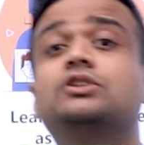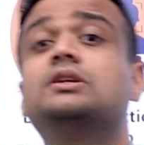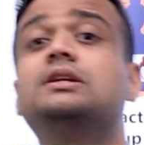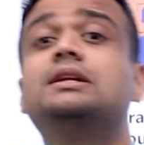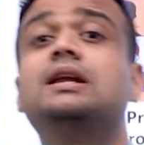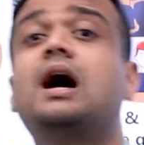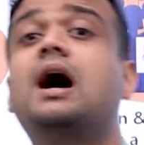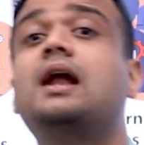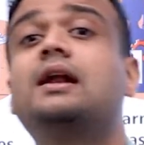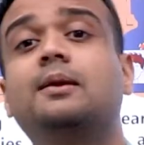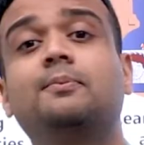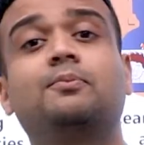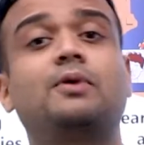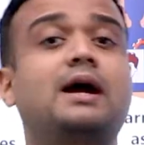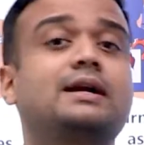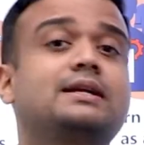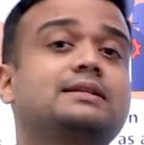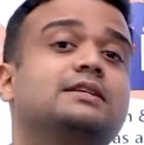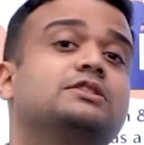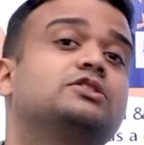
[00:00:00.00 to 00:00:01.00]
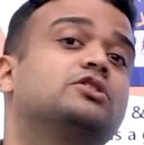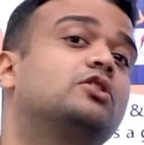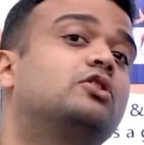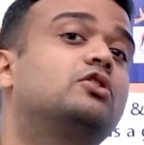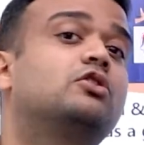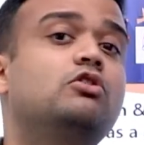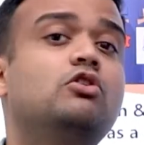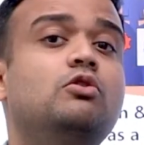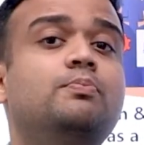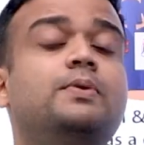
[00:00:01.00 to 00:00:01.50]
to learn and practice as a
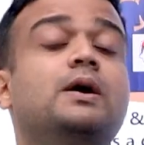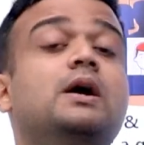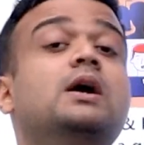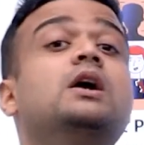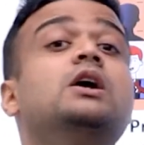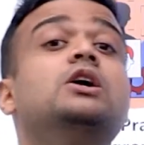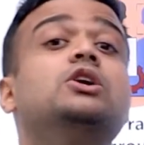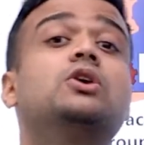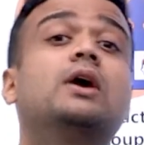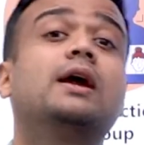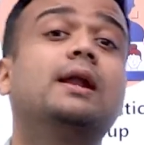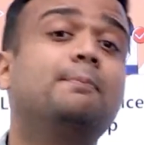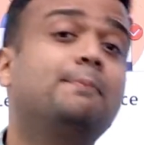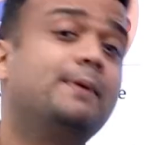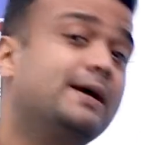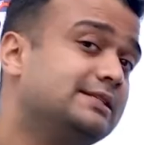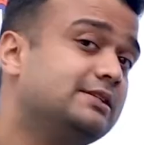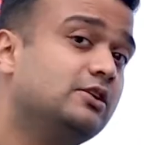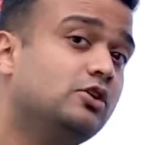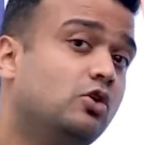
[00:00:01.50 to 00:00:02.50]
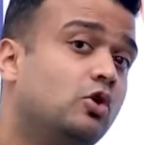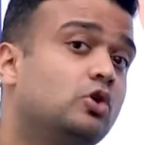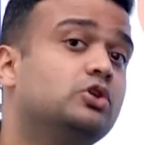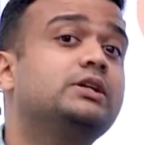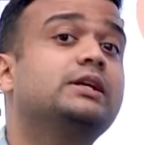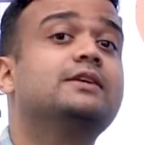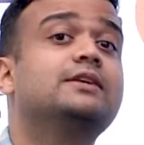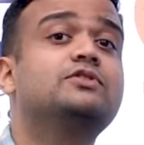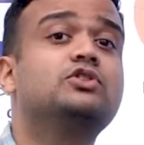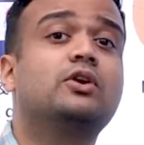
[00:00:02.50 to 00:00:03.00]
group, you get a personal coach
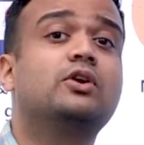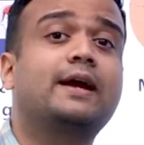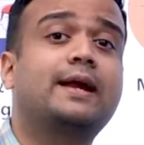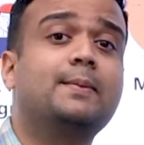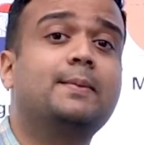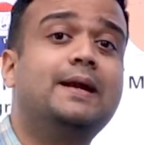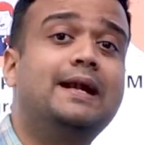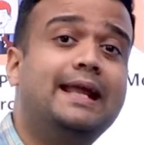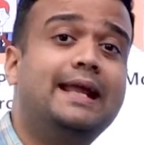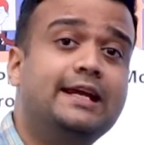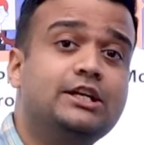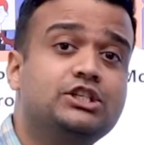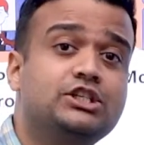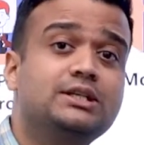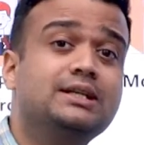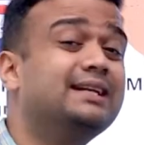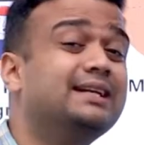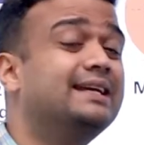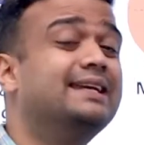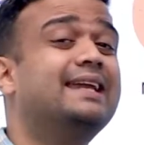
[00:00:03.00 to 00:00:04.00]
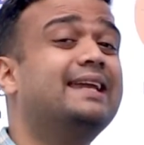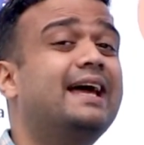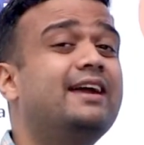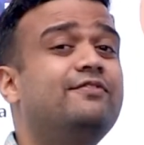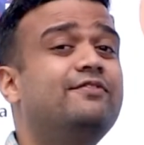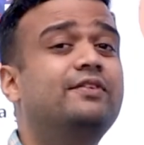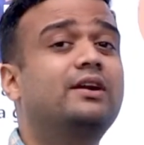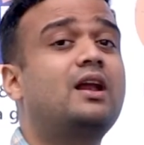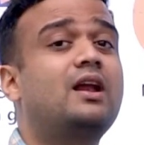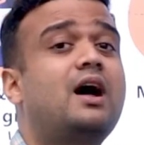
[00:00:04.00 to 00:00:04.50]
who gives you recommendation,
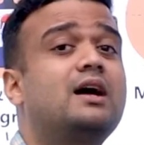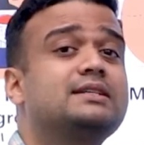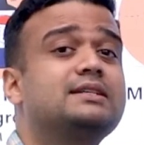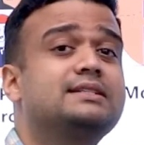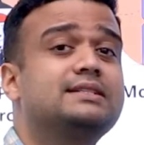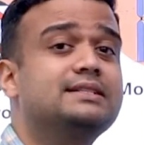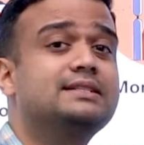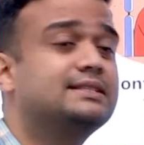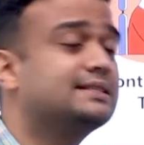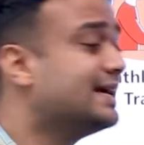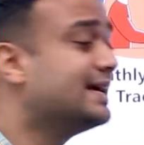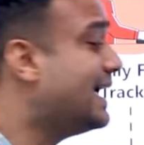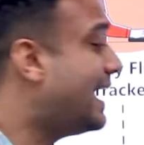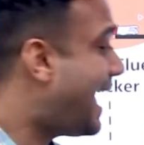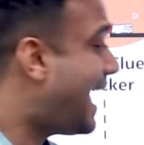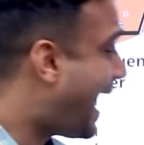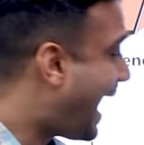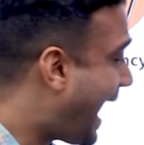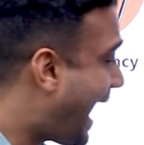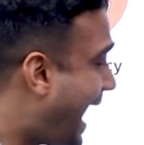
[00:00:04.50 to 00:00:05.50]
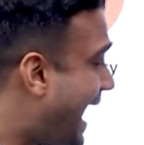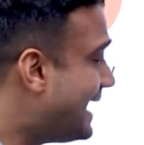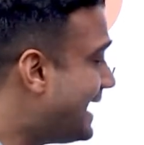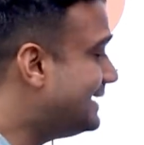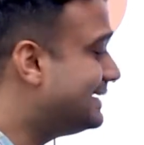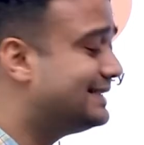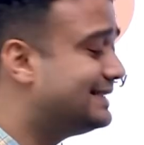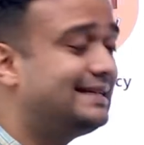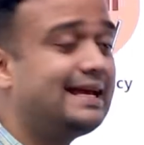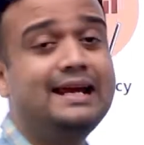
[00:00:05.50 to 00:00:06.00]
live classes,
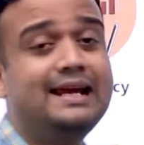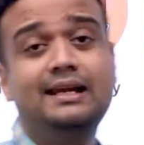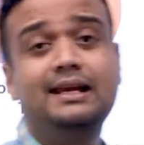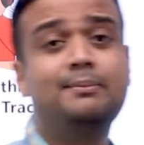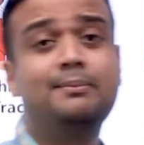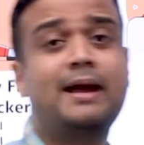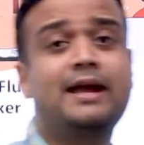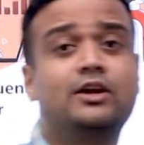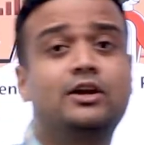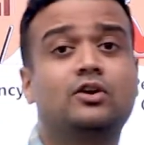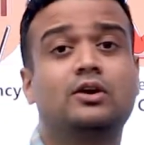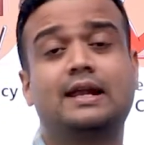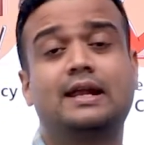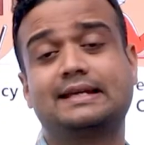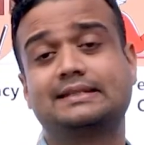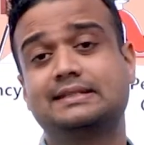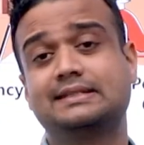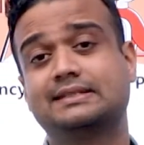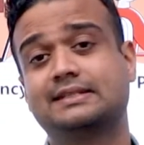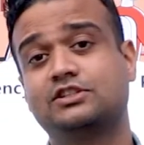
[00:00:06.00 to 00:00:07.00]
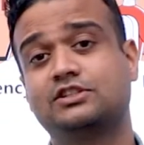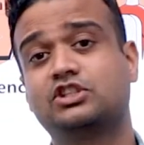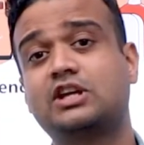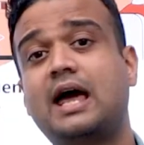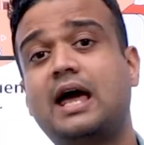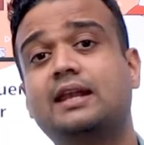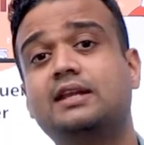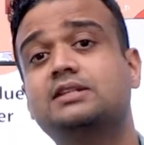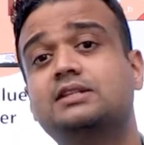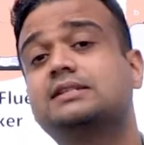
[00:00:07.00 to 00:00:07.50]
and daily micro lessons and
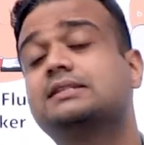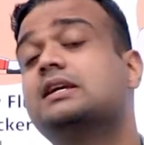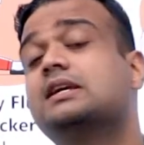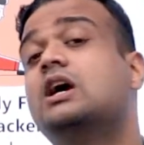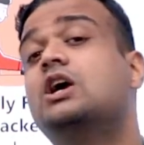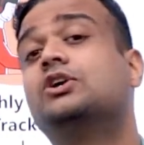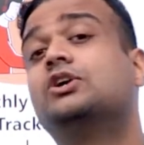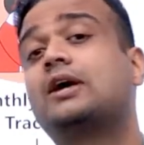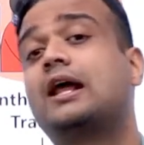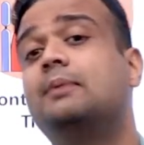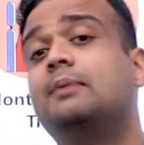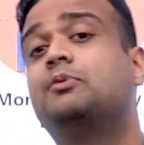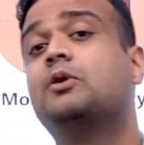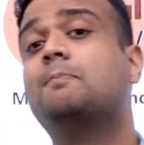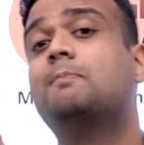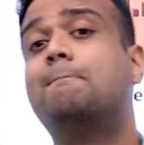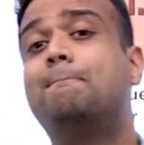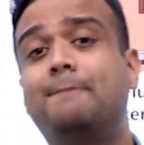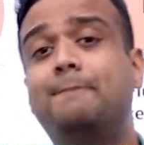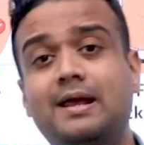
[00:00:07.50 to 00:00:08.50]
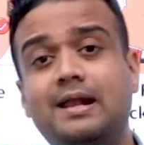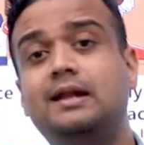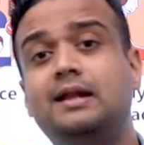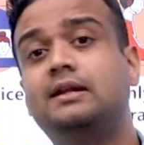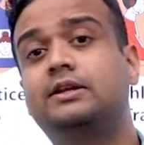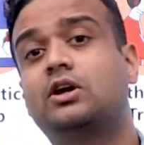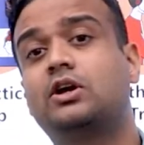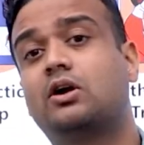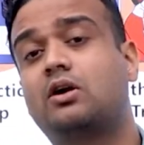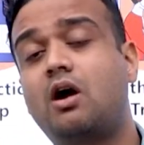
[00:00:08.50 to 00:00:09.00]
challenges to help you
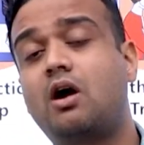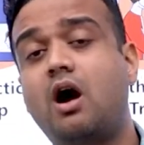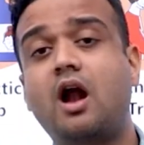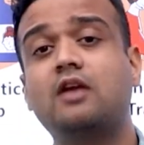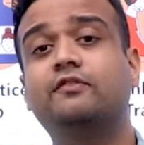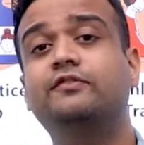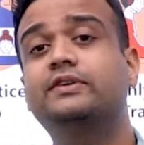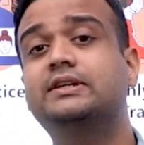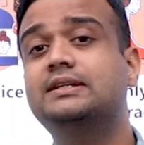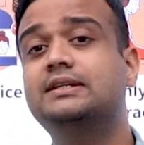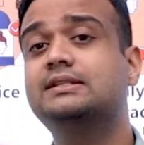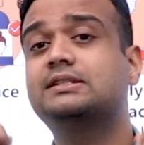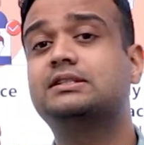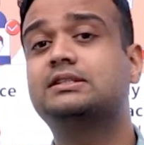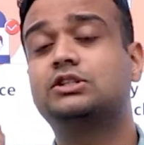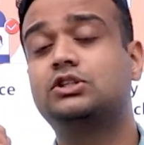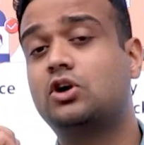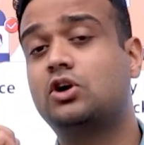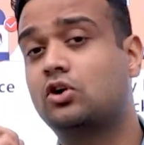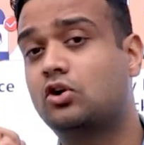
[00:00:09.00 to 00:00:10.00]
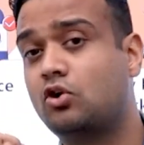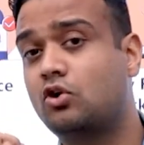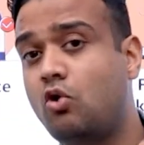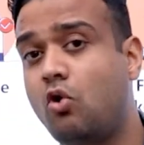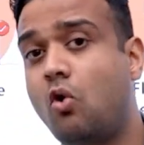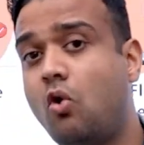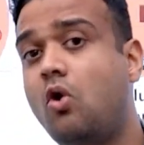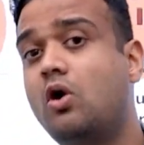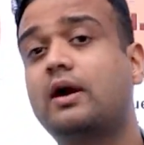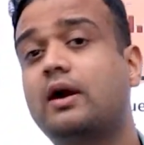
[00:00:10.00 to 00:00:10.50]
build your confidence, your
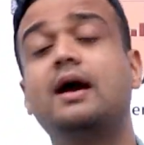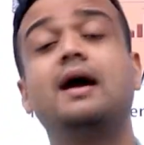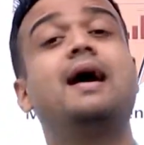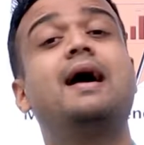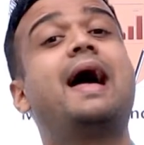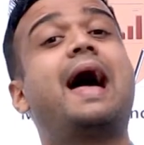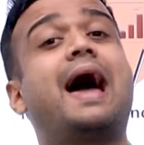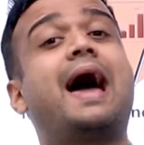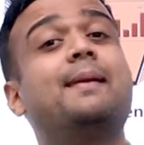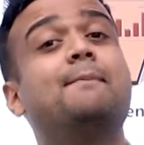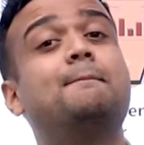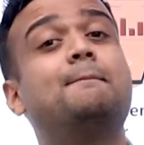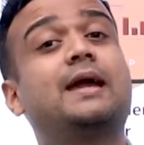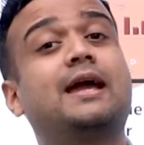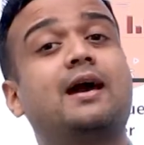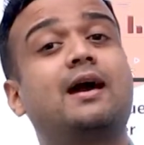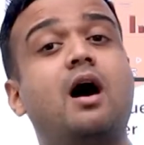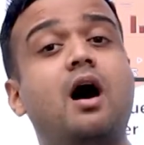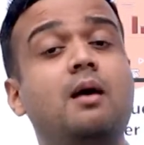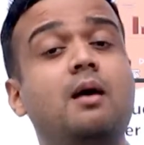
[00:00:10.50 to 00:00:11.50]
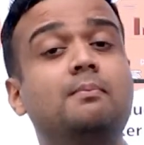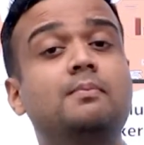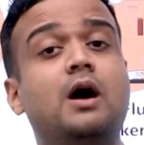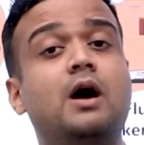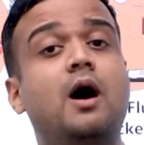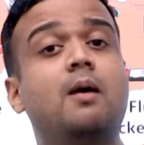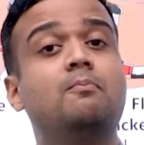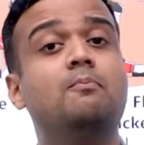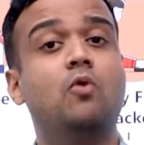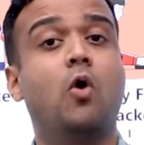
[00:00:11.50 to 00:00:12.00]
core, and become
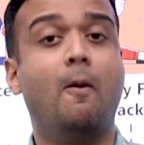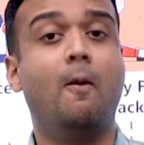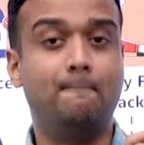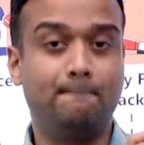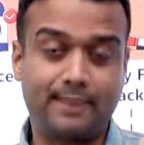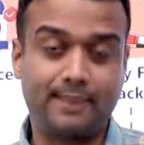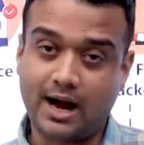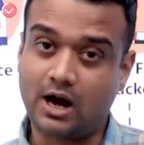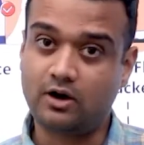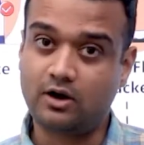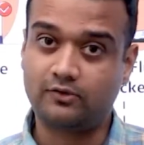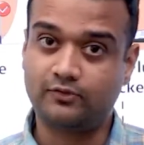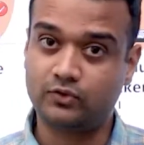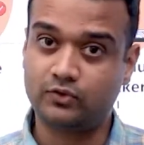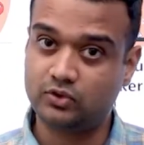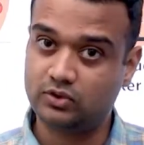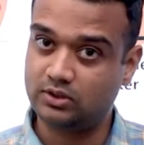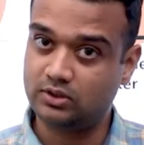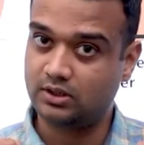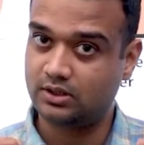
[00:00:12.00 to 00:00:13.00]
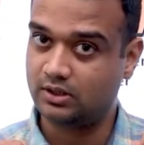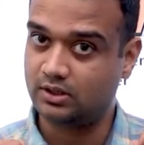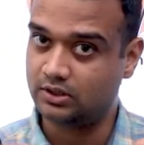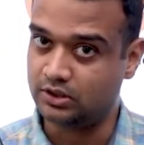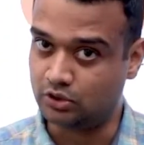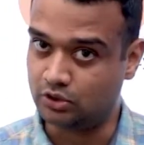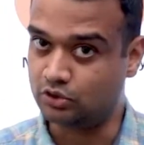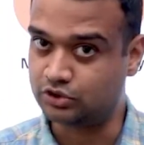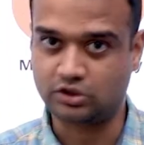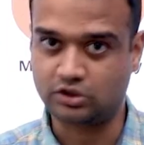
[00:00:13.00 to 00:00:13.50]
a more powerful
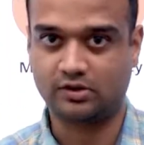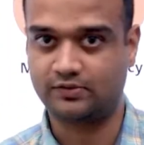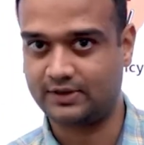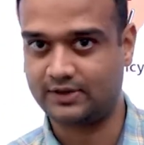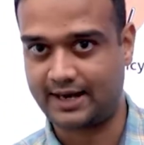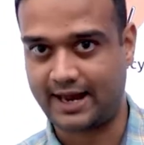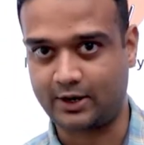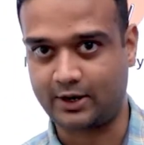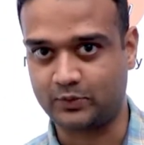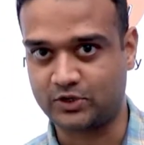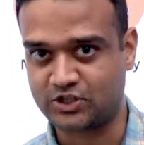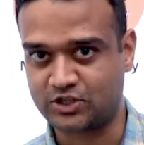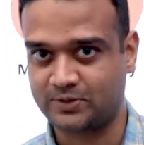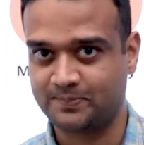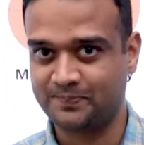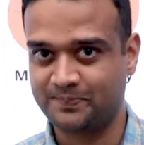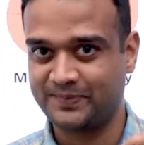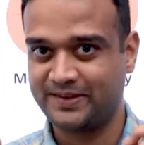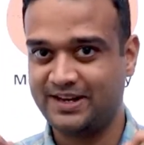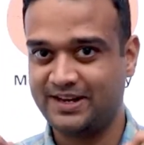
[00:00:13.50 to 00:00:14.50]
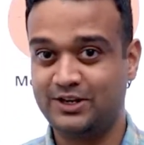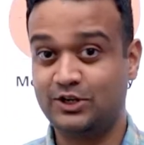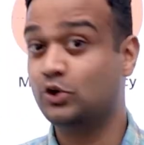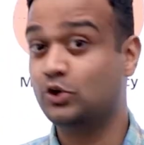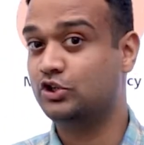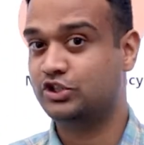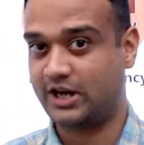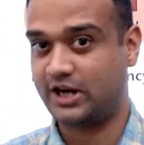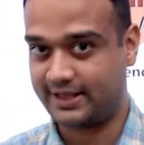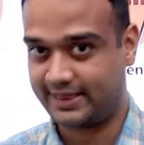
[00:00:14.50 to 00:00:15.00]
user of the language.
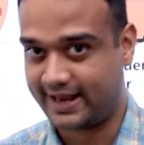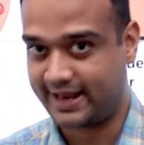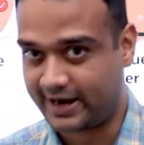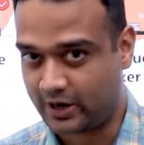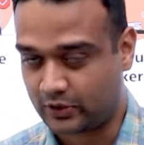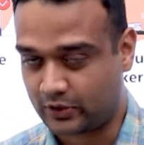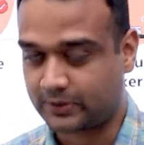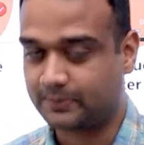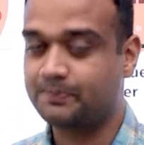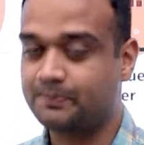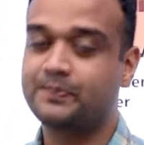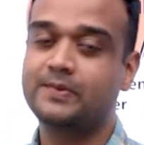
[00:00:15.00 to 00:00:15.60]
Do check that out.